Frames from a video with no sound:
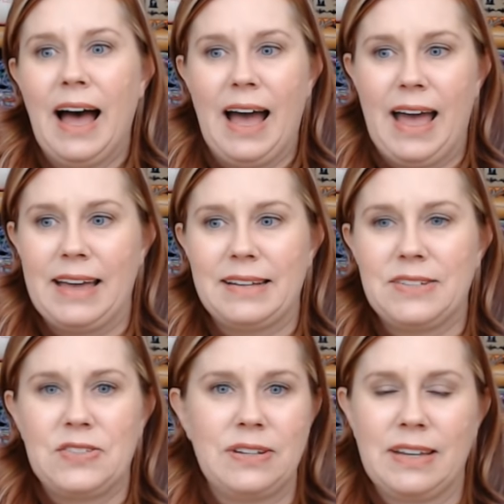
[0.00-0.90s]
I
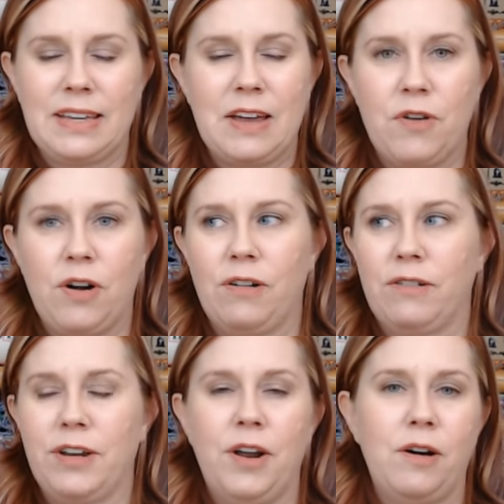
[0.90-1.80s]
give her,
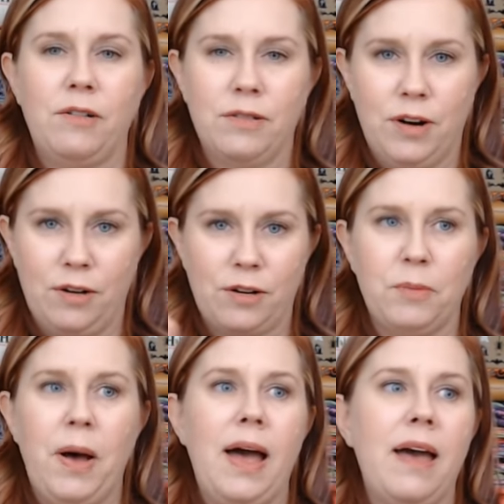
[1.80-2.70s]
you know, her
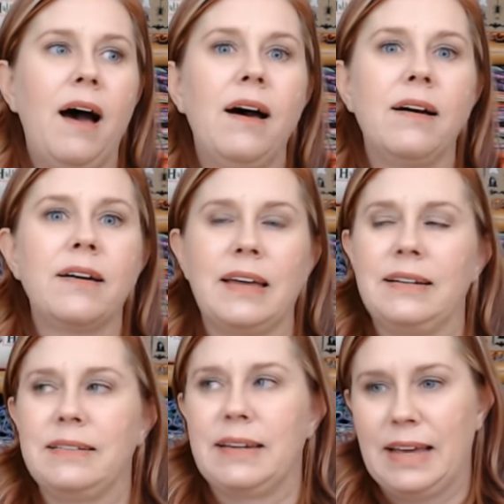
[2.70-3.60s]
goodbye hug
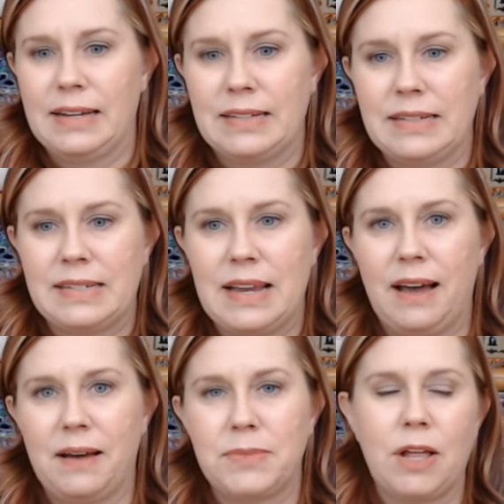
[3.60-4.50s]
and, and
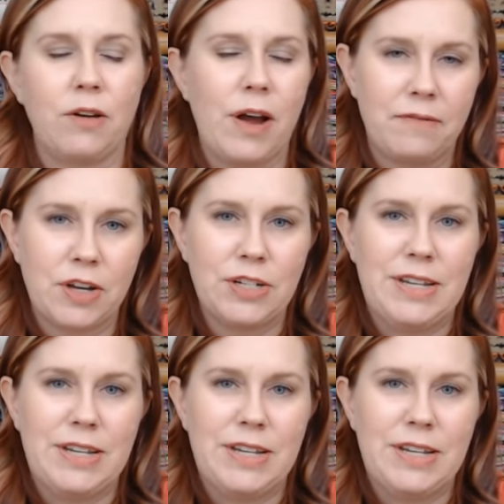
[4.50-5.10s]
um, tell her have a good